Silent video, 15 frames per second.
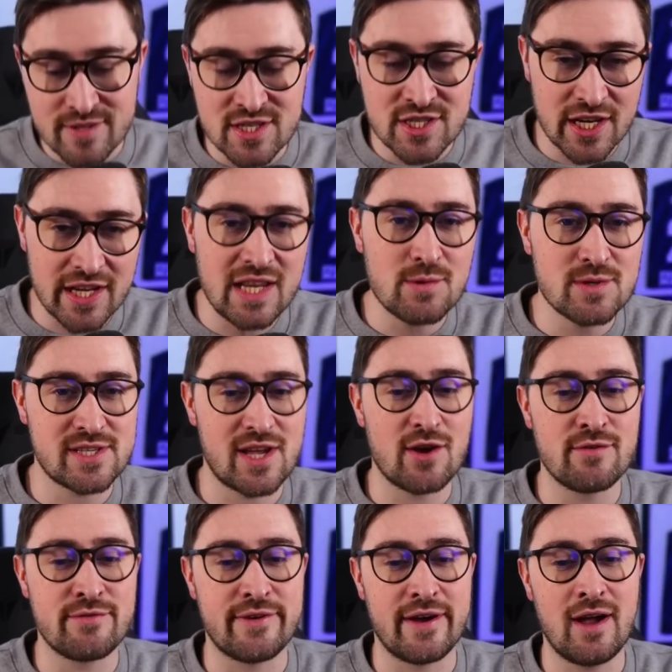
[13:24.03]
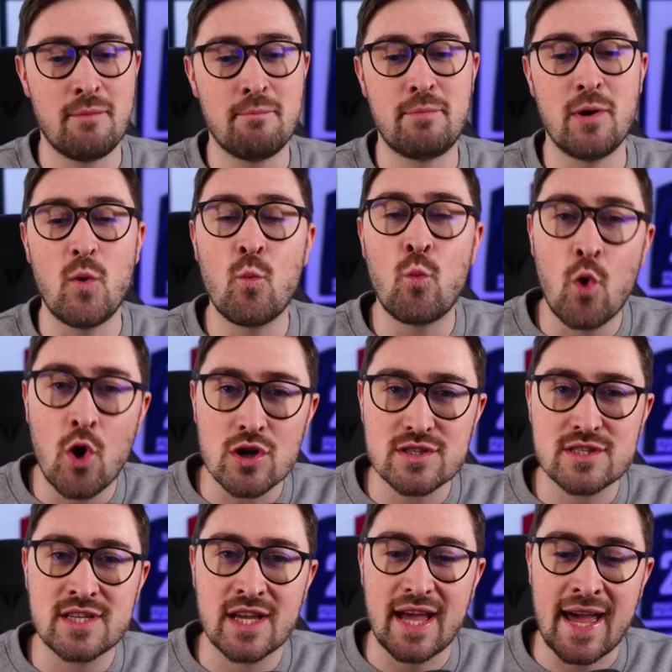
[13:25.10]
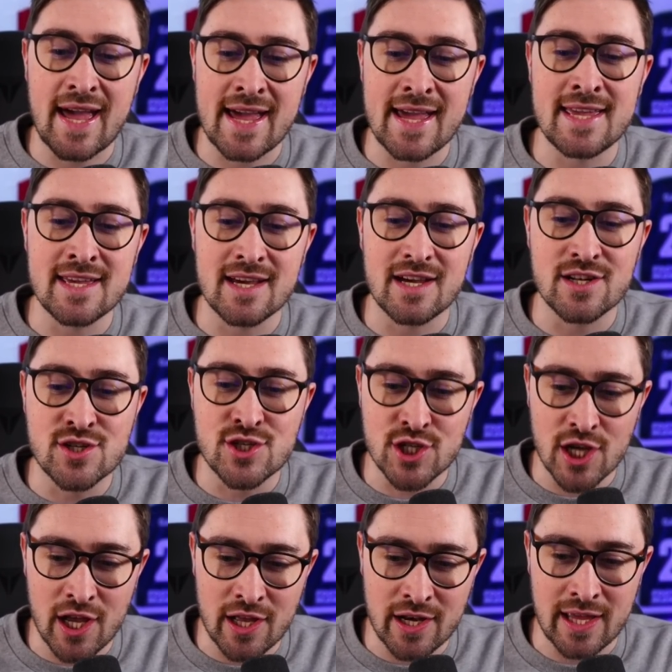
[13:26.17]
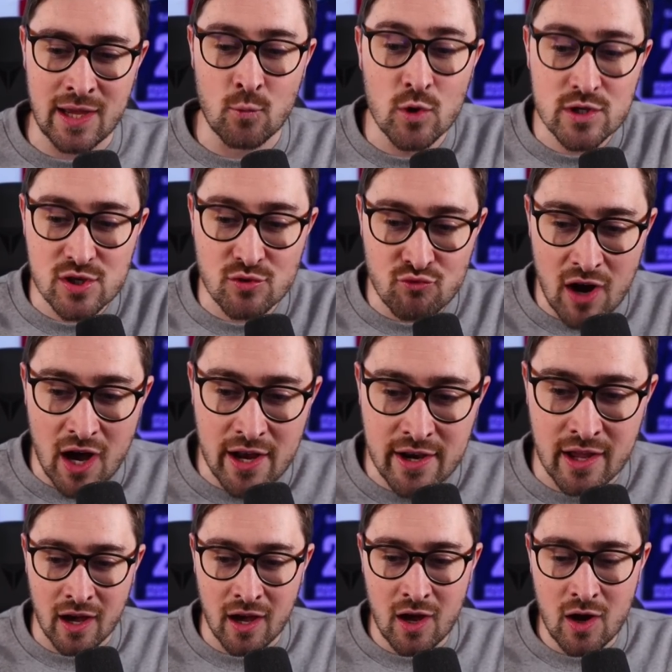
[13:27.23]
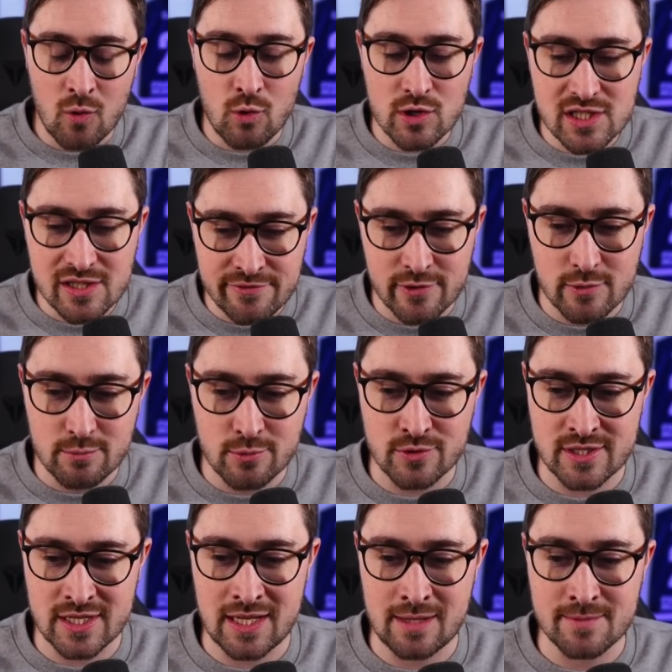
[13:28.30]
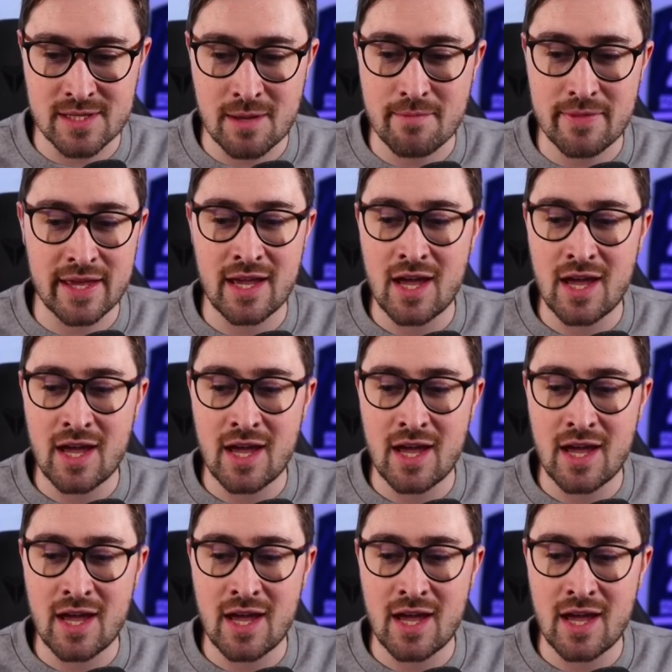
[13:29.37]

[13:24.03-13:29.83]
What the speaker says: journey was over, but what a journey. What a run. What a football team. Something